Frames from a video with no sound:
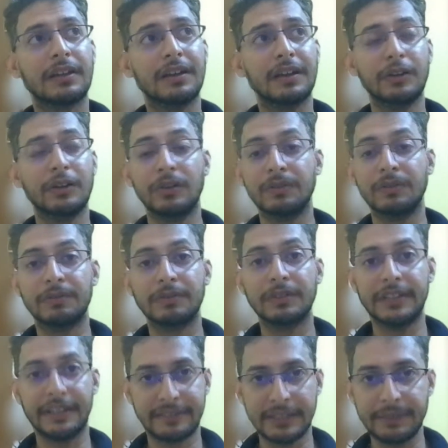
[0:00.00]
and
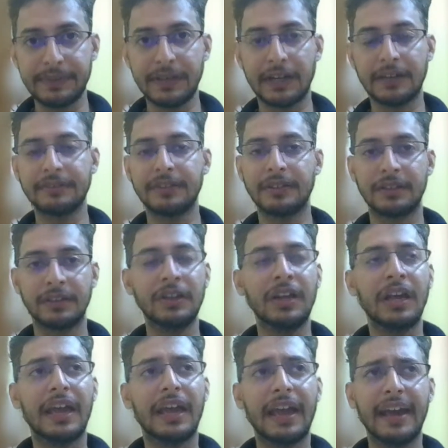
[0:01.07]
descriptors
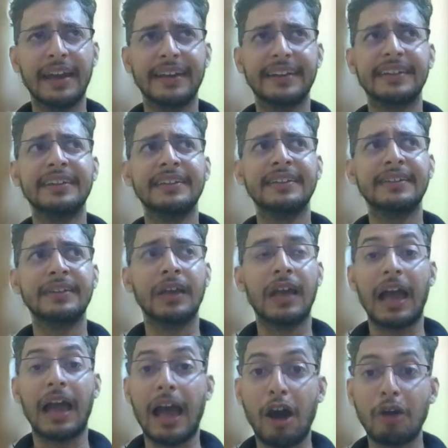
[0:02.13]
and
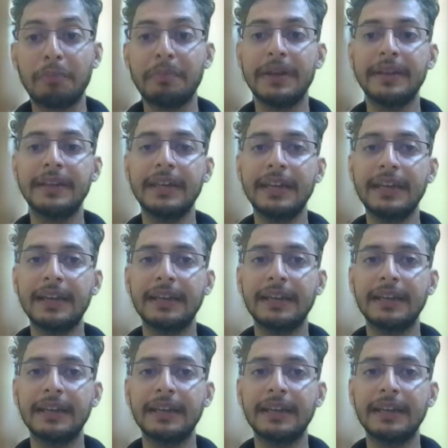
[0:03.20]
how many